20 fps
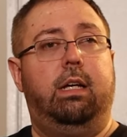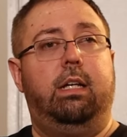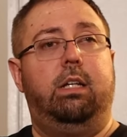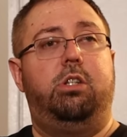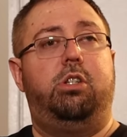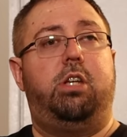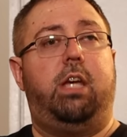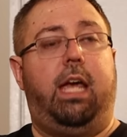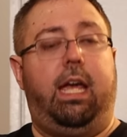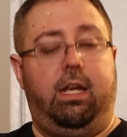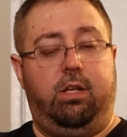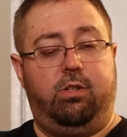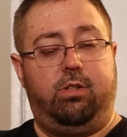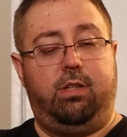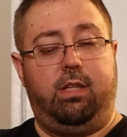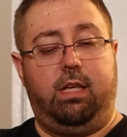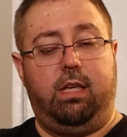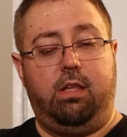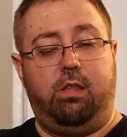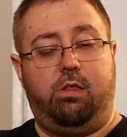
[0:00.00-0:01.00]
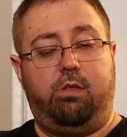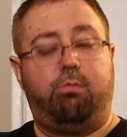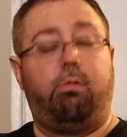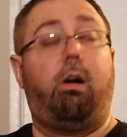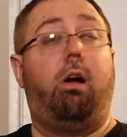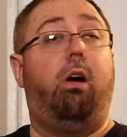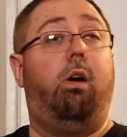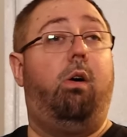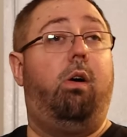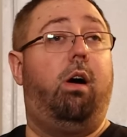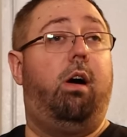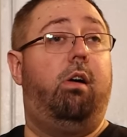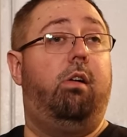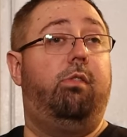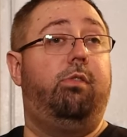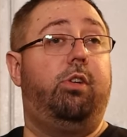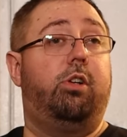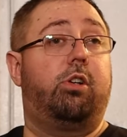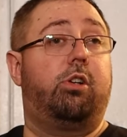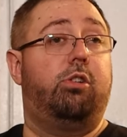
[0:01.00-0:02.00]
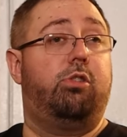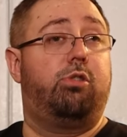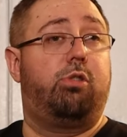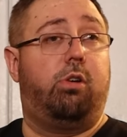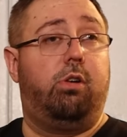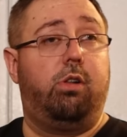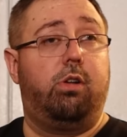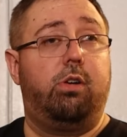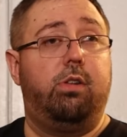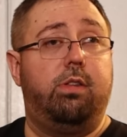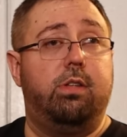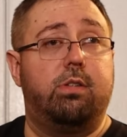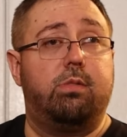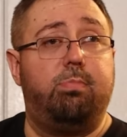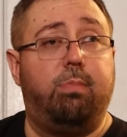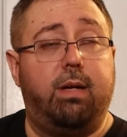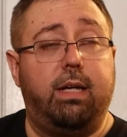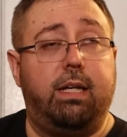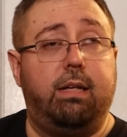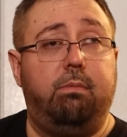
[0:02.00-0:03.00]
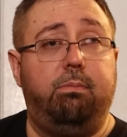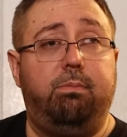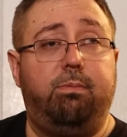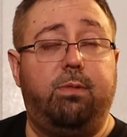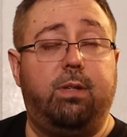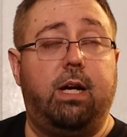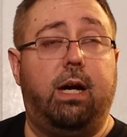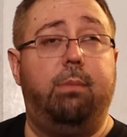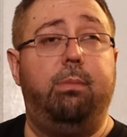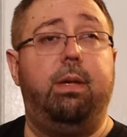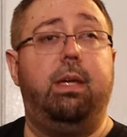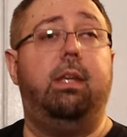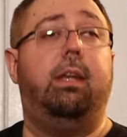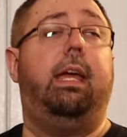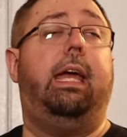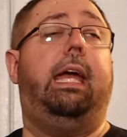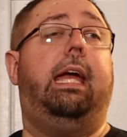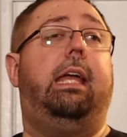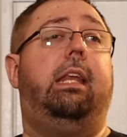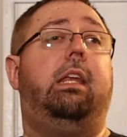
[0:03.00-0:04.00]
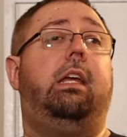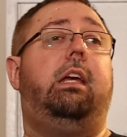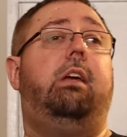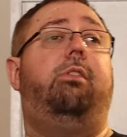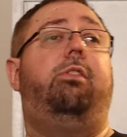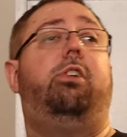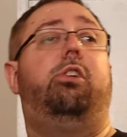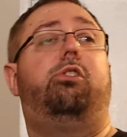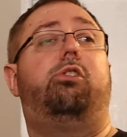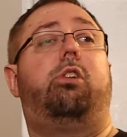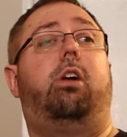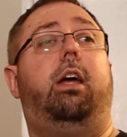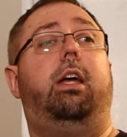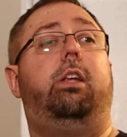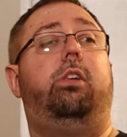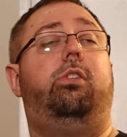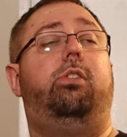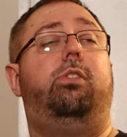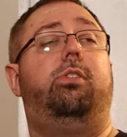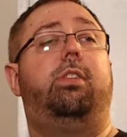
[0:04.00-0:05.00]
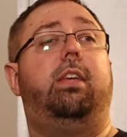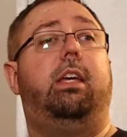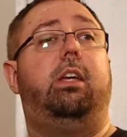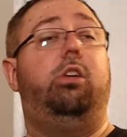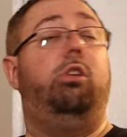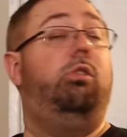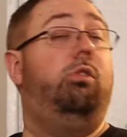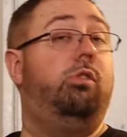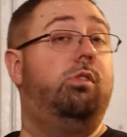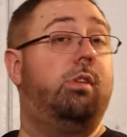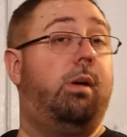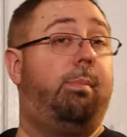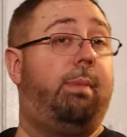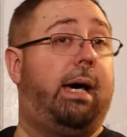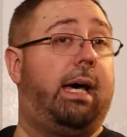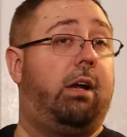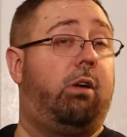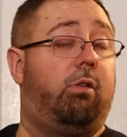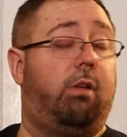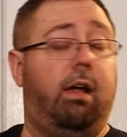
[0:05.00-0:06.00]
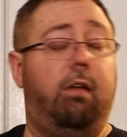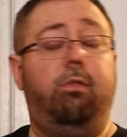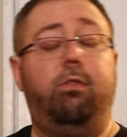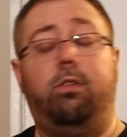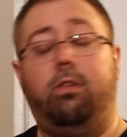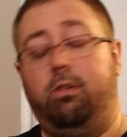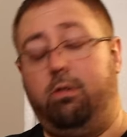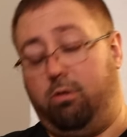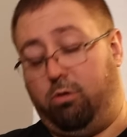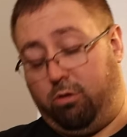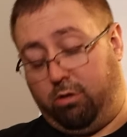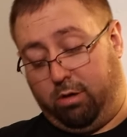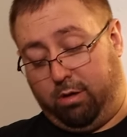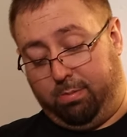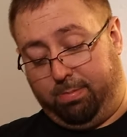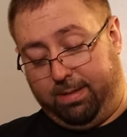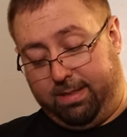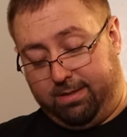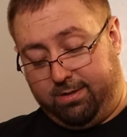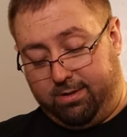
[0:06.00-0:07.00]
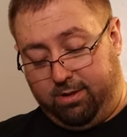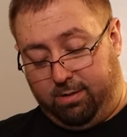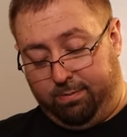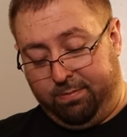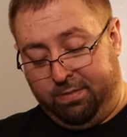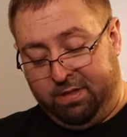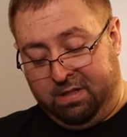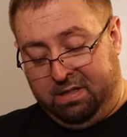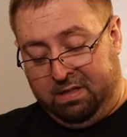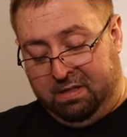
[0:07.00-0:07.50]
change the throw of your controller. This might come in handy if you're trying to, say, use a battle rifle or a pistol.